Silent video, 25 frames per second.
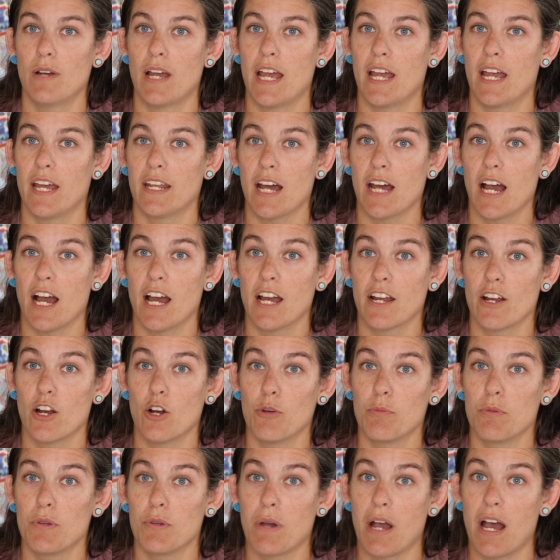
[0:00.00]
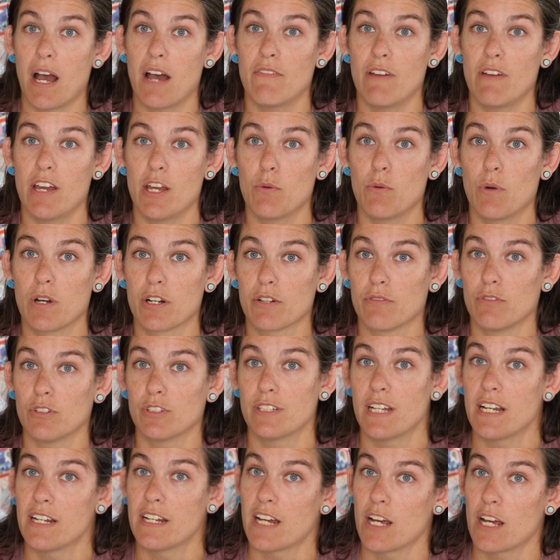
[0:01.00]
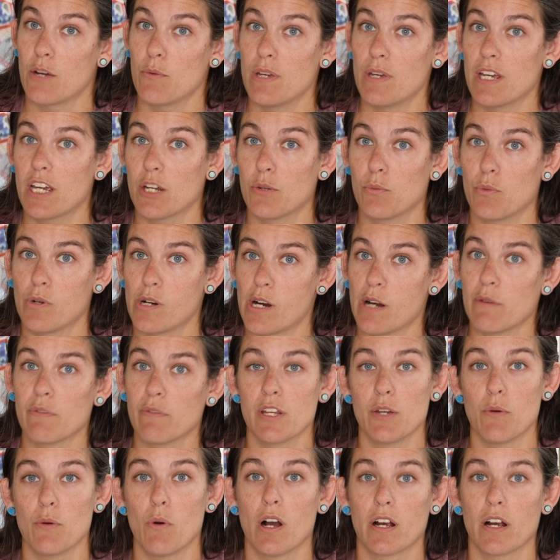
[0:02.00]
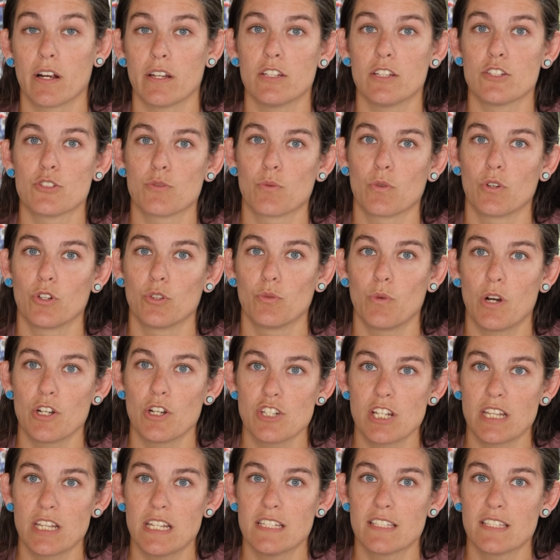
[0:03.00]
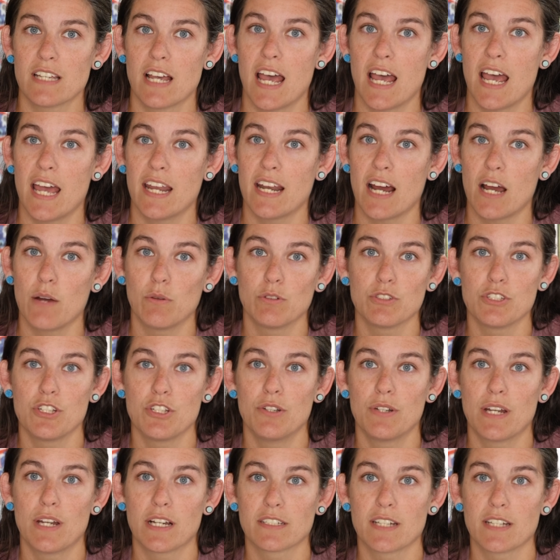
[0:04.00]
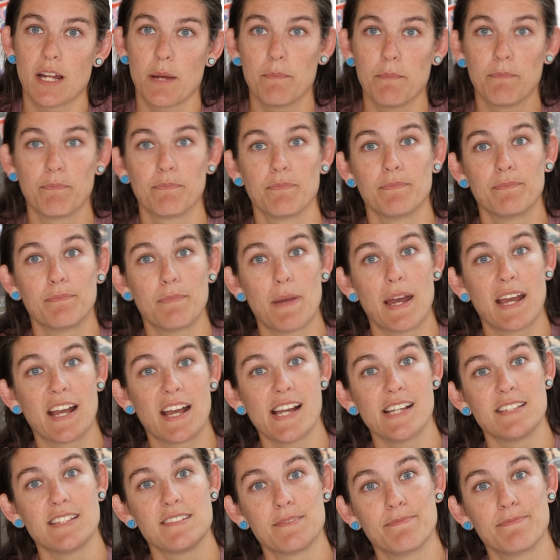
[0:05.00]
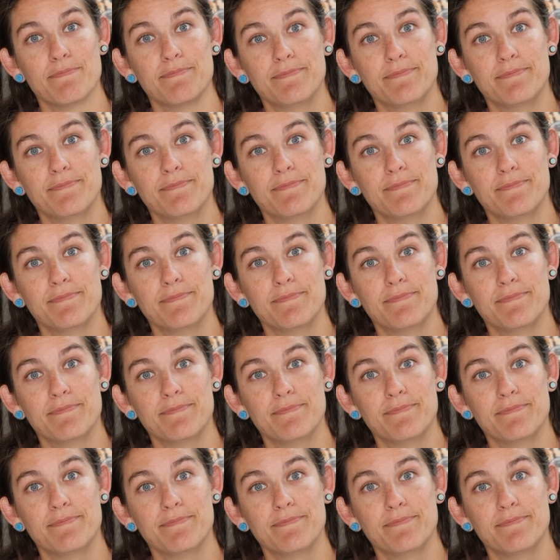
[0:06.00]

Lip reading: And I hope you have a wonderful day, night, weekend, wherever you are in this world watching this, and I will see you next time. Bye guys!